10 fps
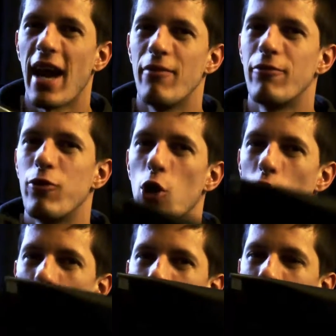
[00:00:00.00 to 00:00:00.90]

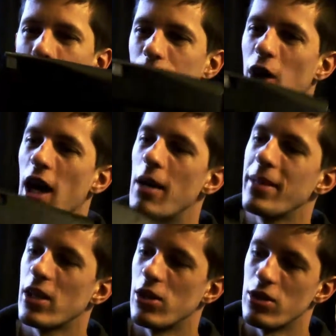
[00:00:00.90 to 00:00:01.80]
M4 modifier
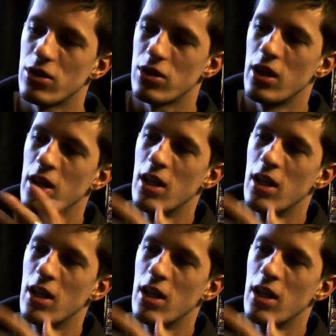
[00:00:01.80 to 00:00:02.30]
because